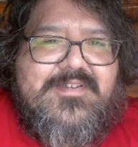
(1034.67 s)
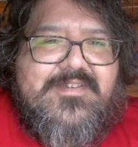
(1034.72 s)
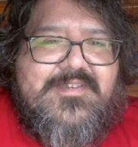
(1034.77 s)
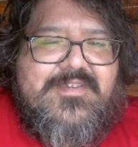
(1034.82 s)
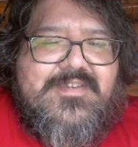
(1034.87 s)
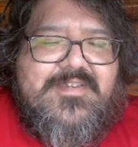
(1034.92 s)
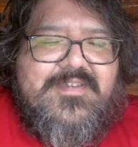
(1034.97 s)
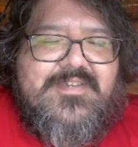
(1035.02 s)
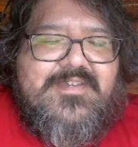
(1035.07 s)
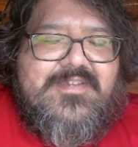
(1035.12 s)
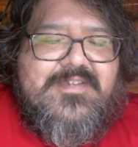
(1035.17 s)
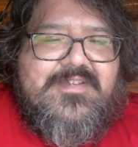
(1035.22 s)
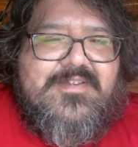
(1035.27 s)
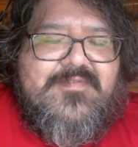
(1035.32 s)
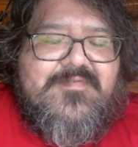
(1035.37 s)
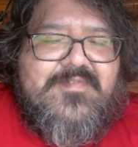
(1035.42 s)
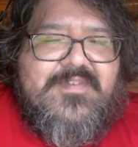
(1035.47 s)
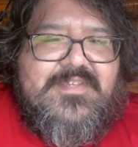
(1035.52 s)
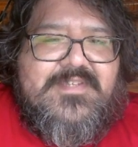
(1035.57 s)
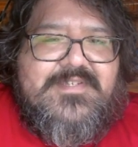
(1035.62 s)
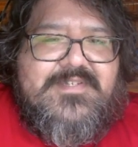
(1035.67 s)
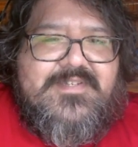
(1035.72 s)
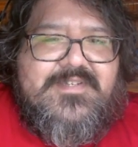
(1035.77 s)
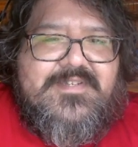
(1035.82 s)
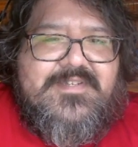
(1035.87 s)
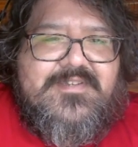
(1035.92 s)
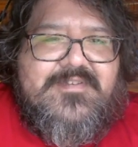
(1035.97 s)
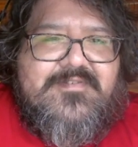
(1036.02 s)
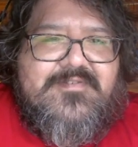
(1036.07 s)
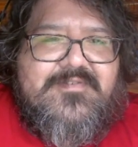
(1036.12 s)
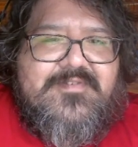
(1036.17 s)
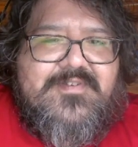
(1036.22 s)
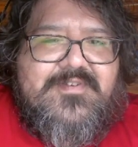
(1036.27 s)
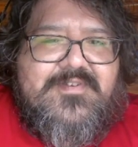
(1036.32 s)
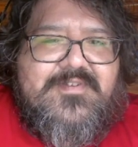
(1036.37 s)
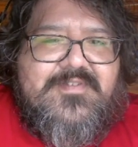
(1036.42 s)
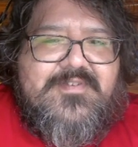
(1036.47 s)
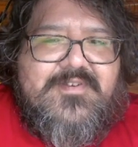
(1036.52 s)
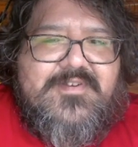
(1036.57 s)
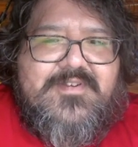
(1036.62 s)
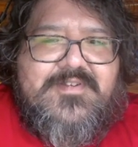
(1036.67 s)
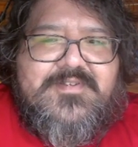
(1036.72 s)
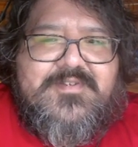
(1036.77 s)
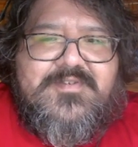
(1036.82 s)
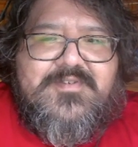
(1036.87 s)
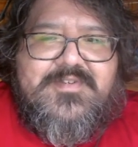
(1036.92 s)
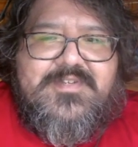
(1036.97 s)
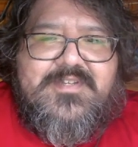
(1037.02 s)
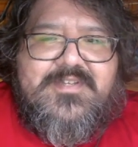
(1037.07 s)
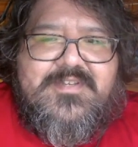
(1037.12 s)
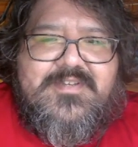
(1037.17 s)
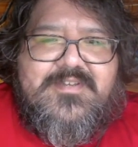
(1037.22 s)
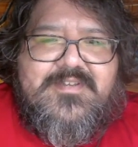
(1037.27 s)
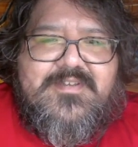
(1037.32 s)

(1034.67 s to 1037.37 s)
You get a visa, you go to another country,